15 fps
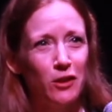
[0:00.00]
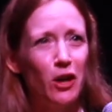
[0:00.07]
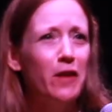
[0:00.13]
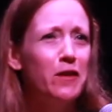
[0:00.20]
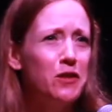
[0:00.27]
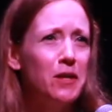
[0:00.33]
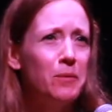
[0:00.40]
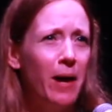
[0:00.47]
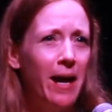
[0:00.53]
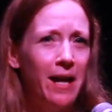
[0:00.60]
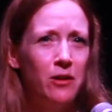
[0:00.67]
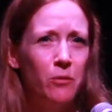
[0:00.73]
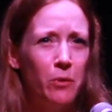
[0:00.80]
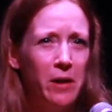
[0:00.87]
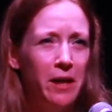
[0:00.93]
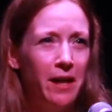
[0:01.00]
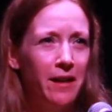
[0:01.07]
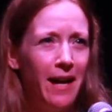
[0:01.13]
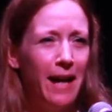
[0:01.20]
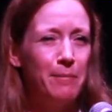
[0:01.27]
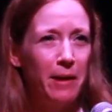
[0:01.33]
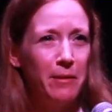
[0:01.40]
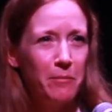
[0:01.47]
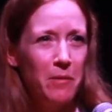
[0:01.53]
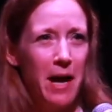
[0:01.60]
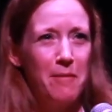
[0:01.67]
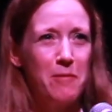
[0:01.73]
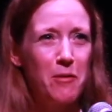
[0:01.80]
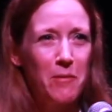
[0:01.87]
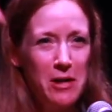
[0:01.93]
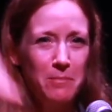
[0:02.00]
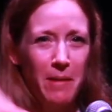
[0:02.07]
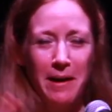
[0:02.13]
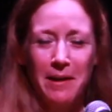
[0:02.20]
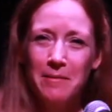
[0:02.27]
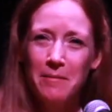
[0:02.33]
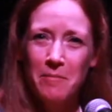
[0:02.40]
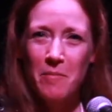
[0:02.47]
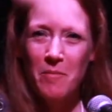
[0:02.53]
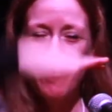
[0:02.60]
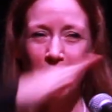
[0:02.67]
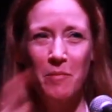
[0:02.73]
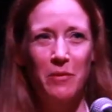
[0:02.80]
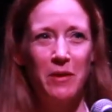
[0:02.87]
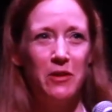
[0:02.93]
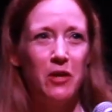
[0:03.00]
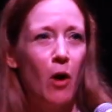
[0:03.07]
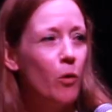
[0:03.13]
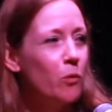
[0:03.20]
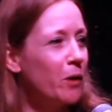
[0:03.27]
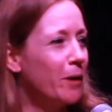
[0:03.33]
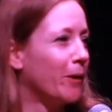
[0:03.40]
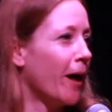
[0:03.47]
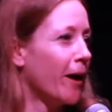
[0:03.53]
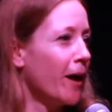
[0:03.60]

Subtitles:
sorry, you see why I had to read it. Otherwise my tone would have